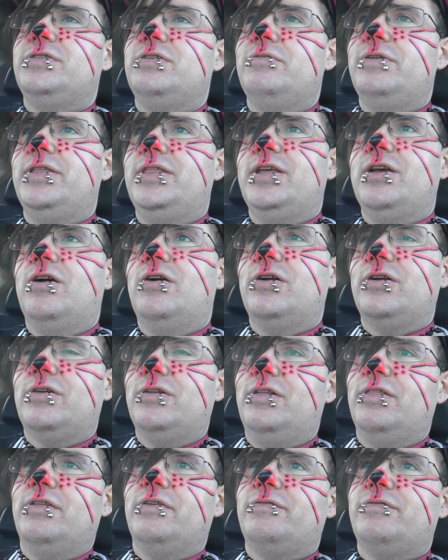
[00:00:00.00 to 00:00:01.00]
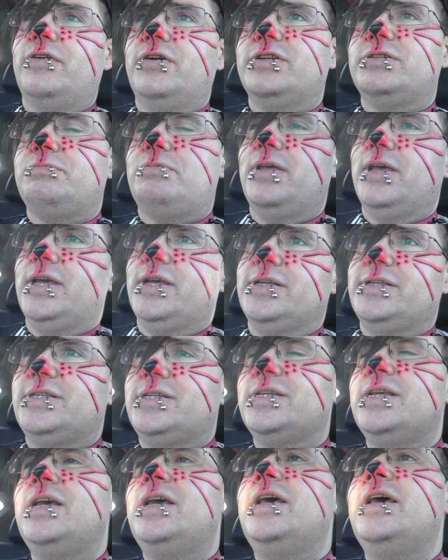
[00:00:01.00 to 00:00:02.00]
to read the article in the first
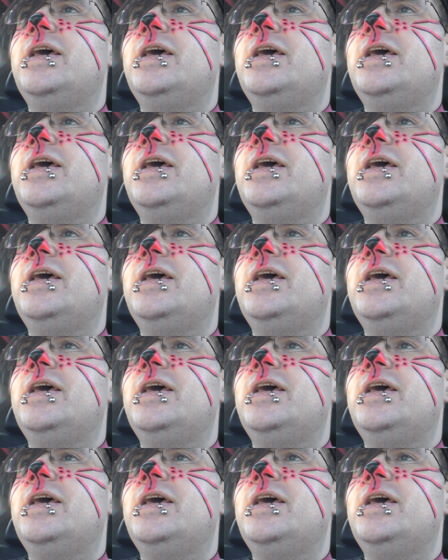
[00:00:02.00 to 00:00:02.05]
place.